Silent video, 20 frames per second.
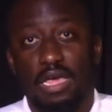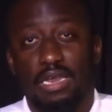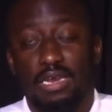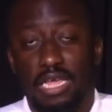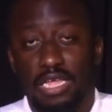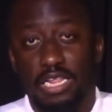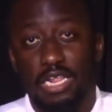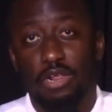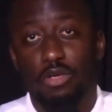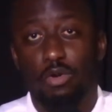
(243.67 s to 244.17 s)

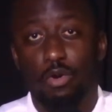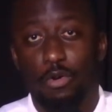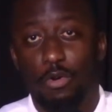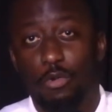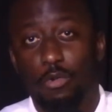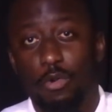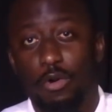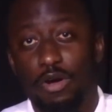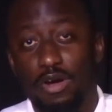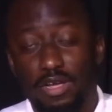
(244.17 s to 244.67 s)
They didn't go to
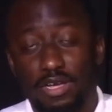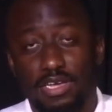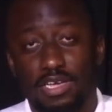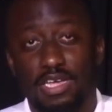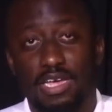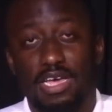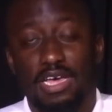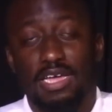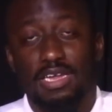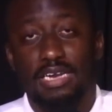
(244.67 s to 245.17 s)
work.
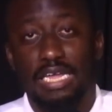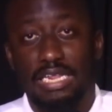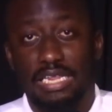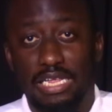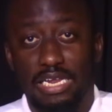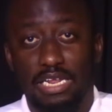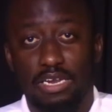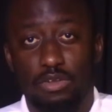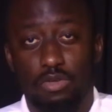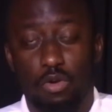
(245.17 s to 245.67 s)
They
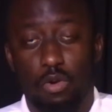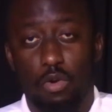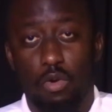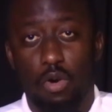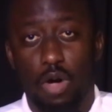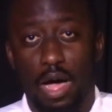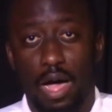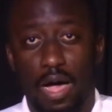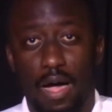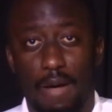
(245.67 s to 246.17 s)
didn't
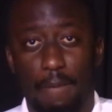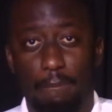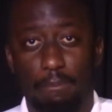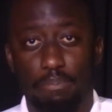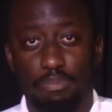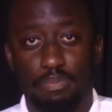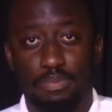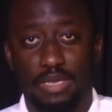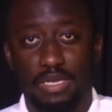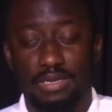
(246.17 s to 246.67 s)
go,
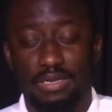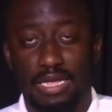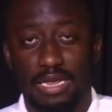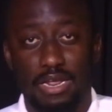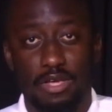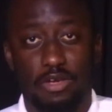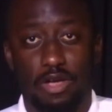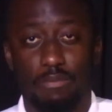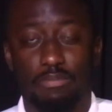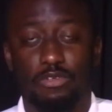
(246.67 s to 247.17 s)
they
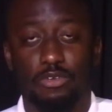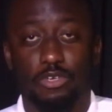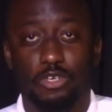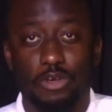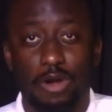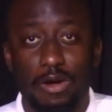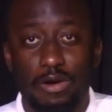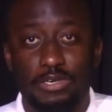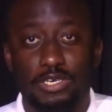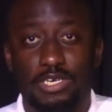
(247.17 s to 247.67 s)
didn't come to
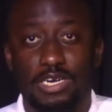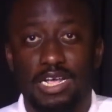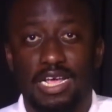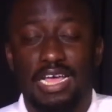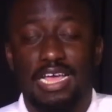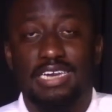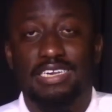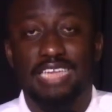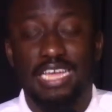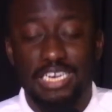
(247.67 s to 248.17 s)
church.
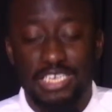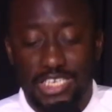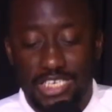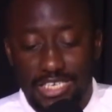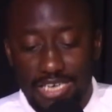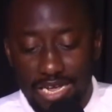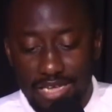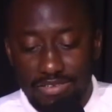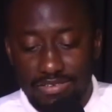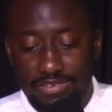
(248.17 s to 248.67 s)
They
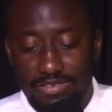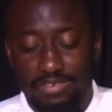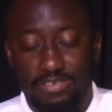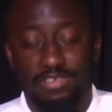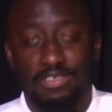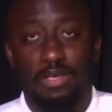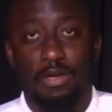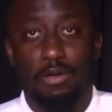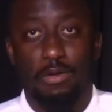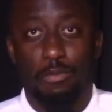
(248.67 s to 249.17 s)

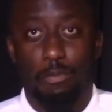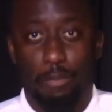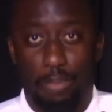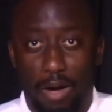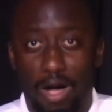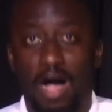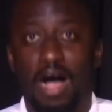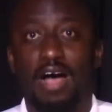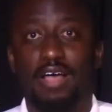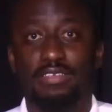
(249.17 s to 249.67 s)
just
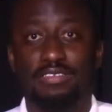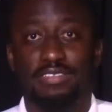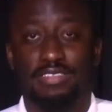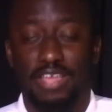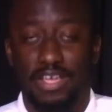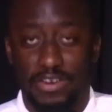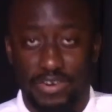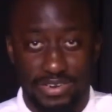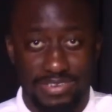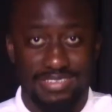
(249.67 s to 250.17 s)
paused
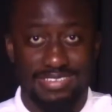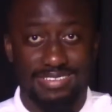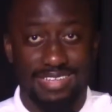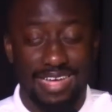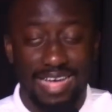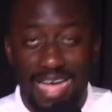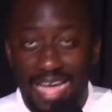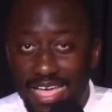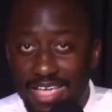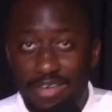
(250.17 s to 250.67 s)
their
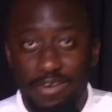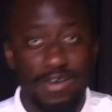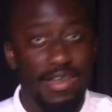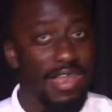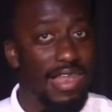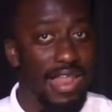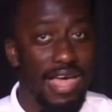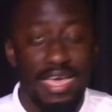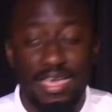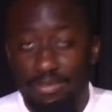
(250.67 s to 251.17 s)
entire
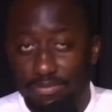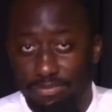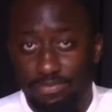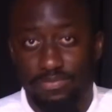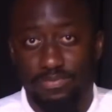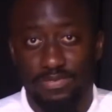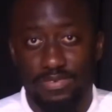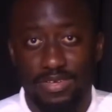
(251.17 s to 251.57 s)
life